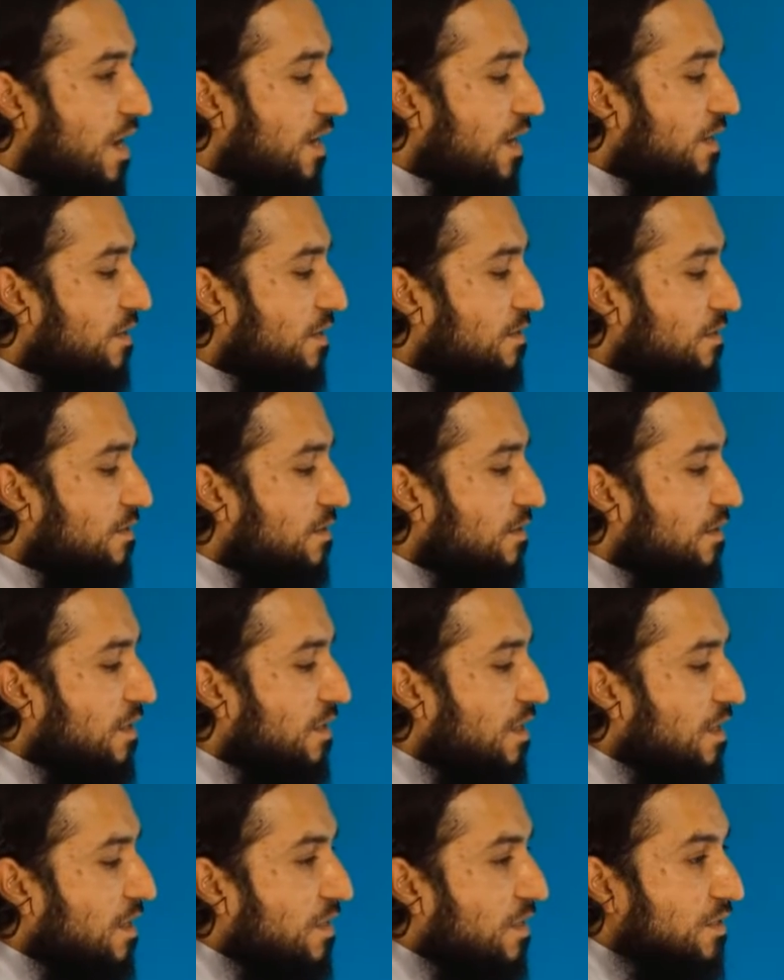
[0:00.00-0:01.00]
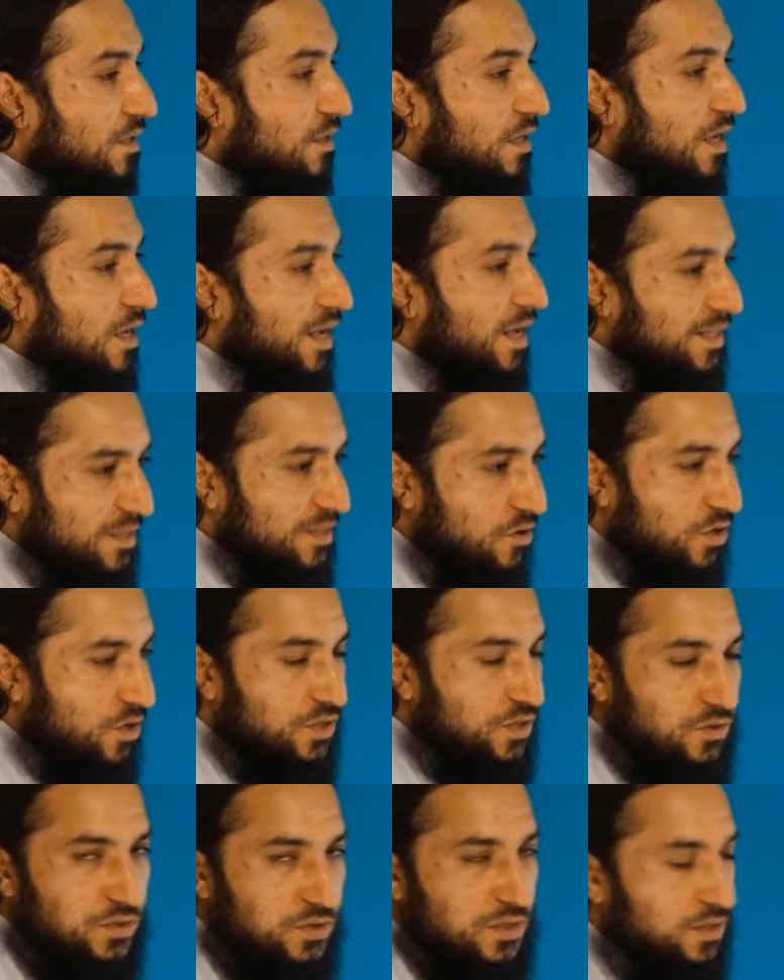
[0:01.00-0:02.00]
and it's
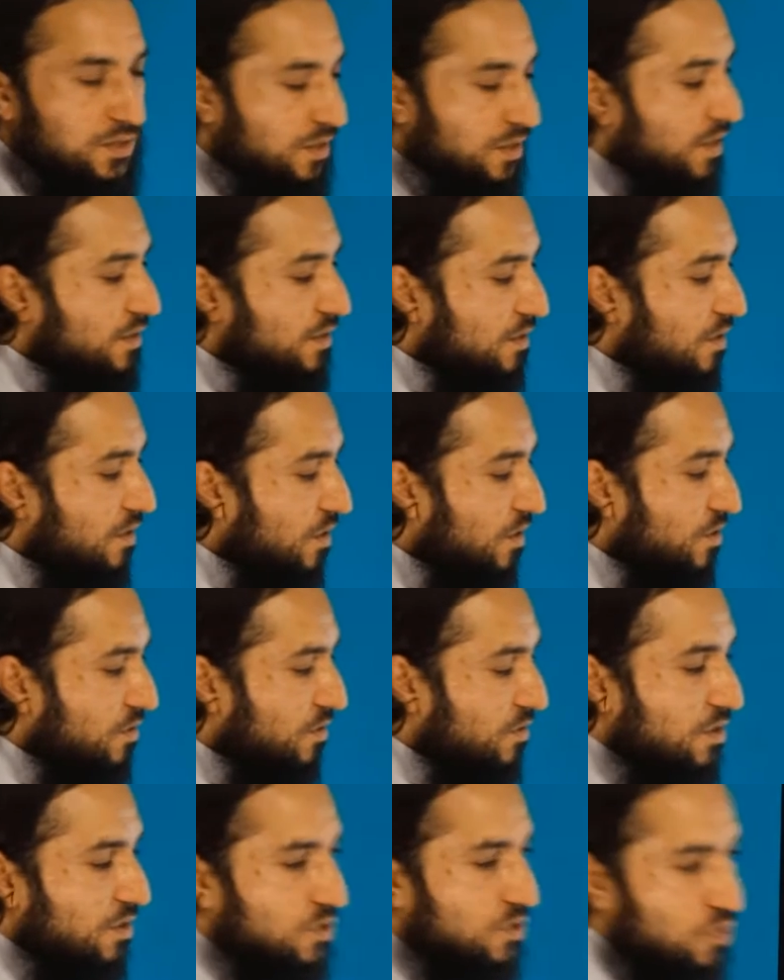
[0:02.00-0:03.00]
horizontal. It's the horizontal